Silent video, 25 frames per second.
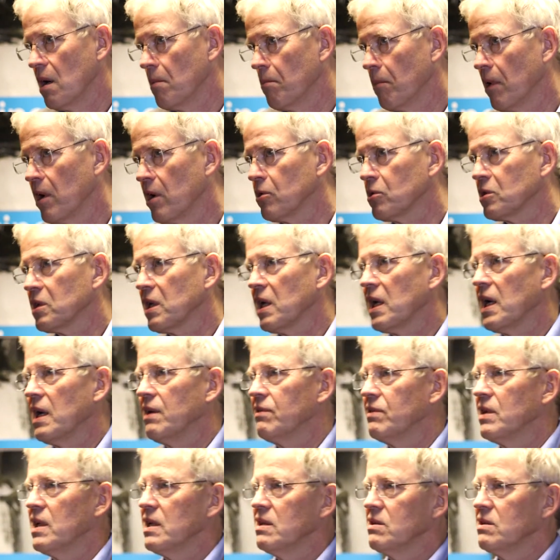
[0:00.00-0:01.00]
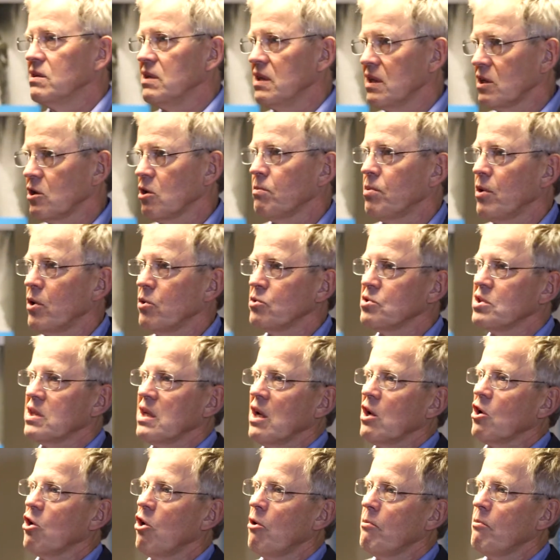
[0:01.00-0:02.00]
biota, and then decomposing
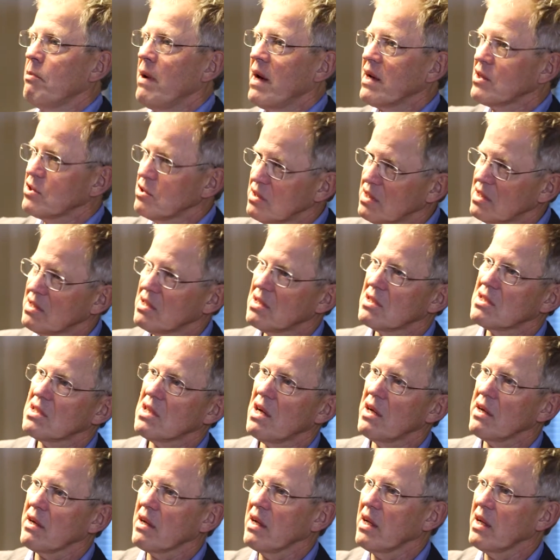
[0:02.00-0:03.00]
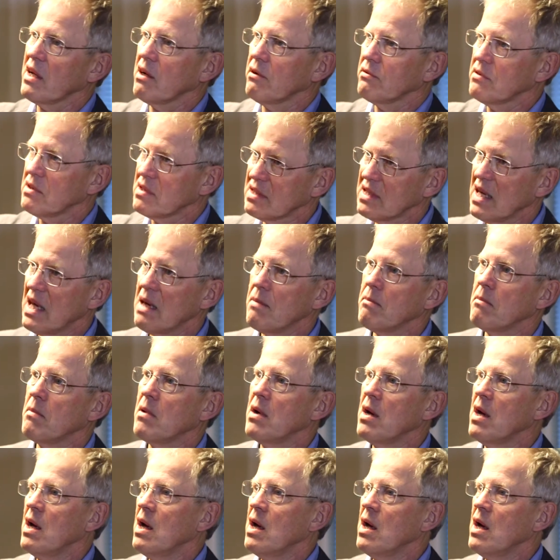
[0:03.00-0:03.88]
and going back. So it's a cycling of the same